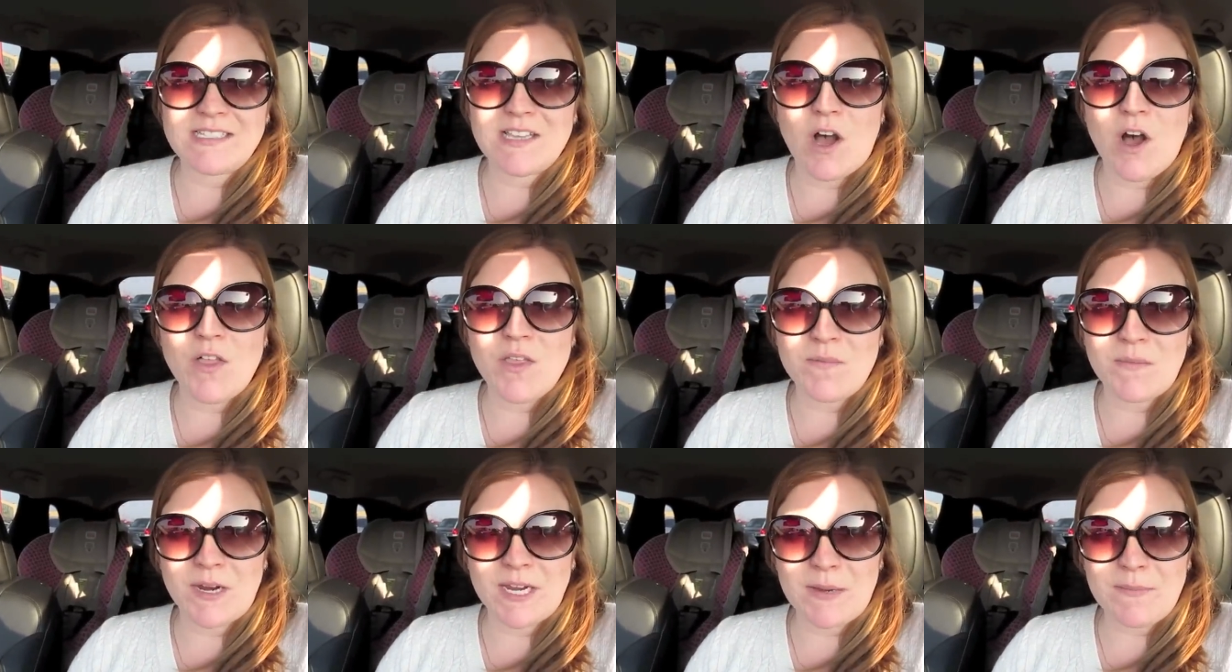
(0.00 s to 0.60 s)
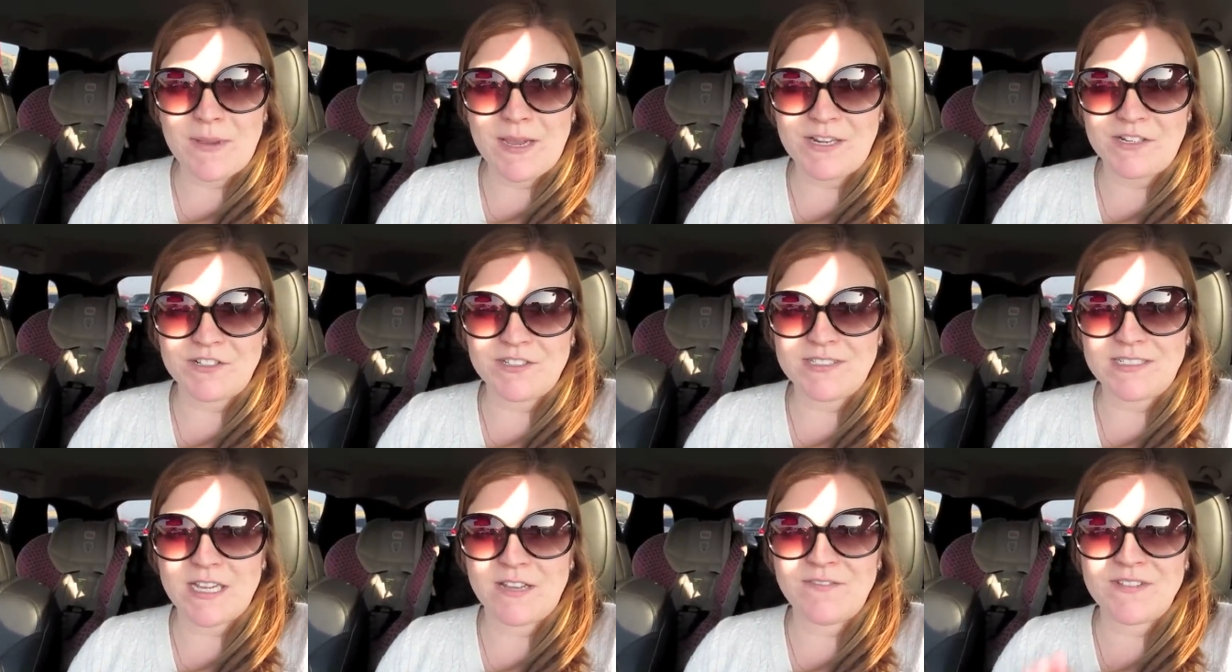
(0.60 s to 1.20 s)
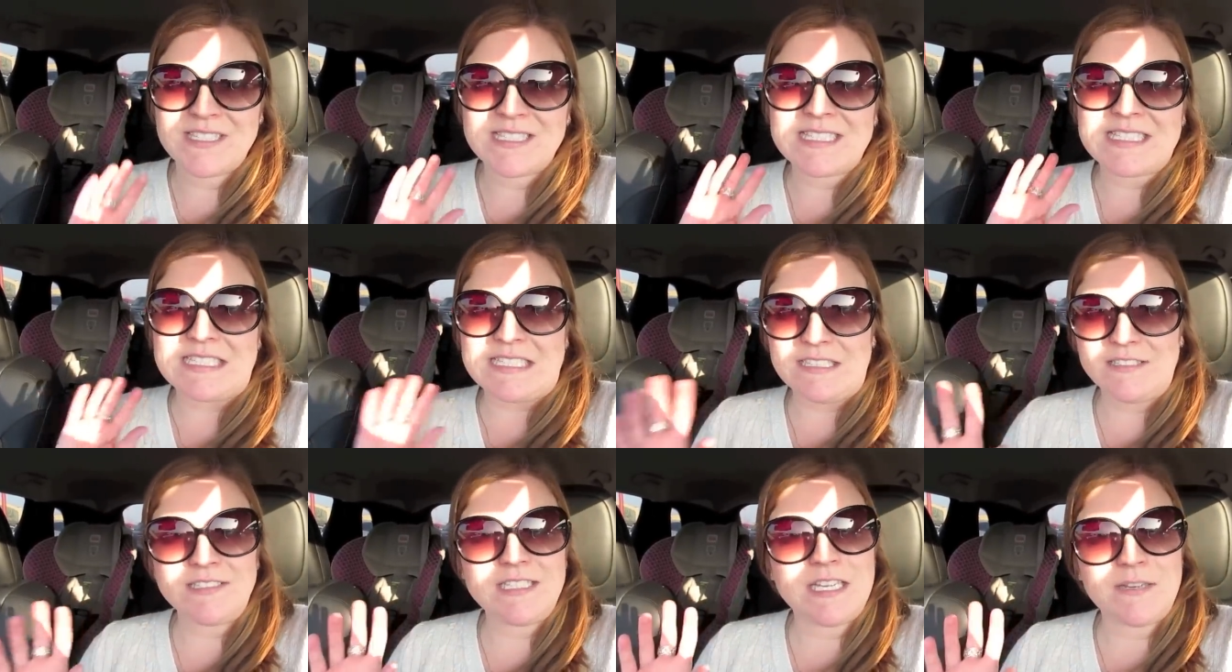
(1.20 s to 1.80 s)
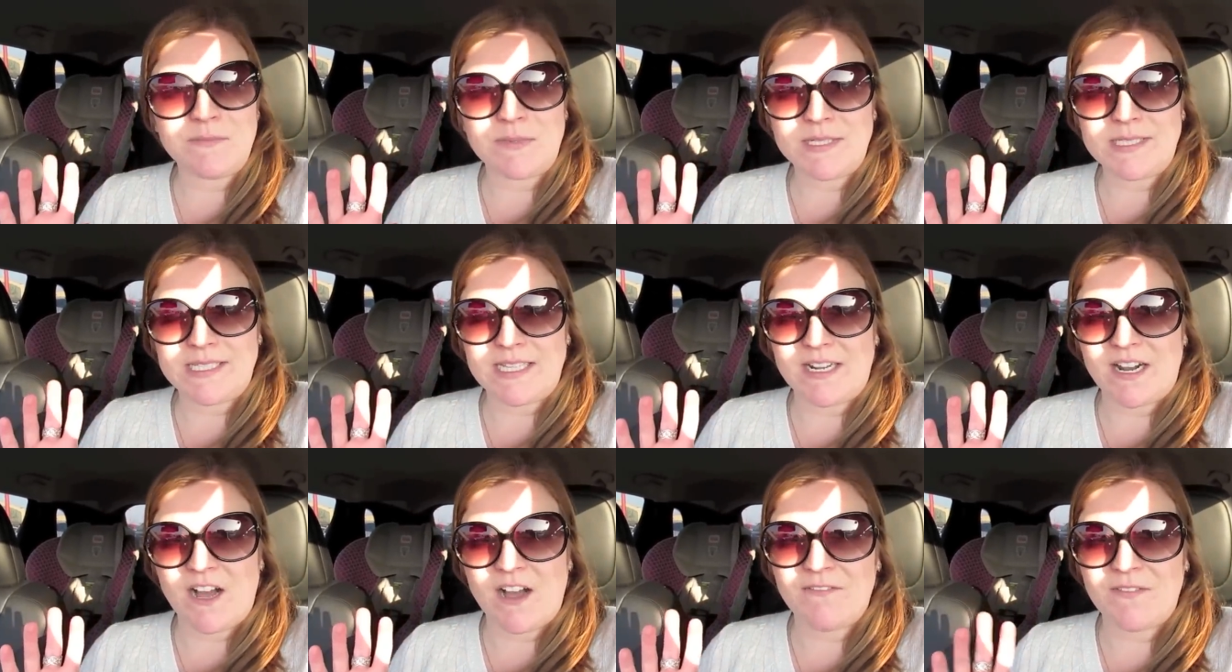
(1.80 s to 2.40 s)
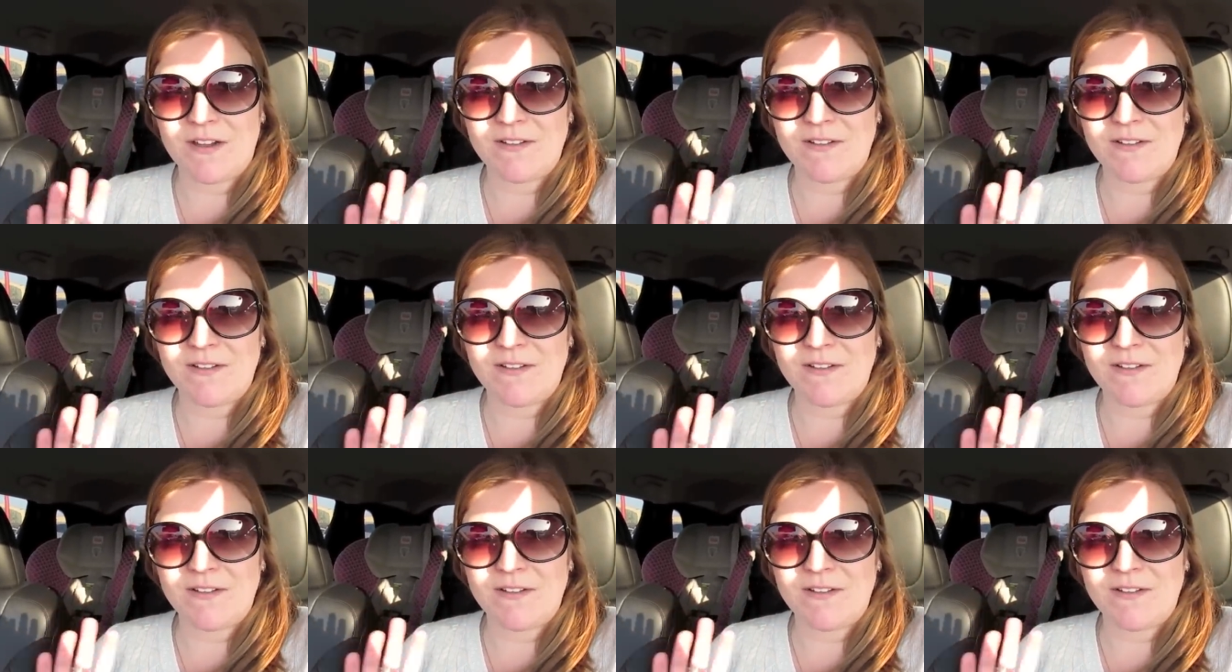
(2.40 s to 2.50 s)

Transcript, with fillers: all the Market Pantry stuff is still ten percent off.